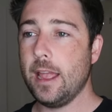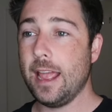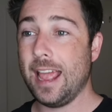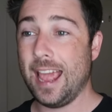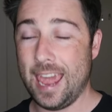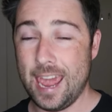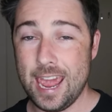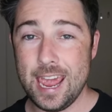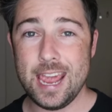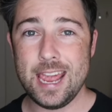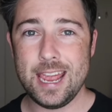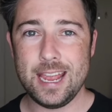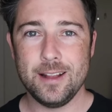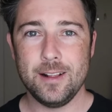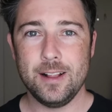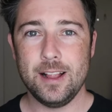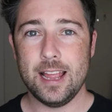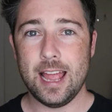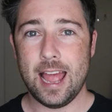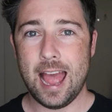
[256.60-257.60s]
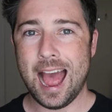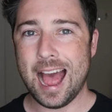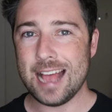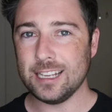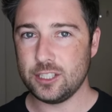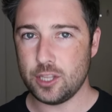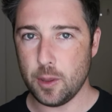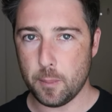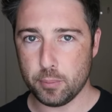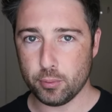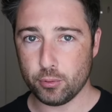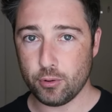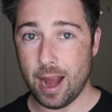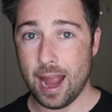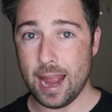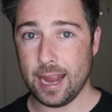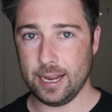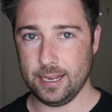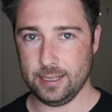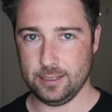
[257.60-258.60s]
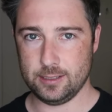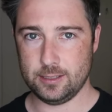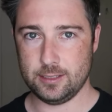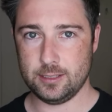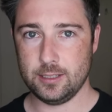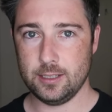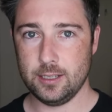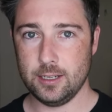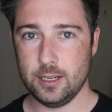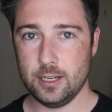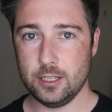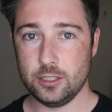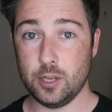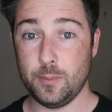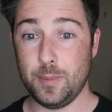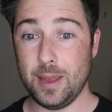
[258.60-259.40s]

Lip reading: he has the brains to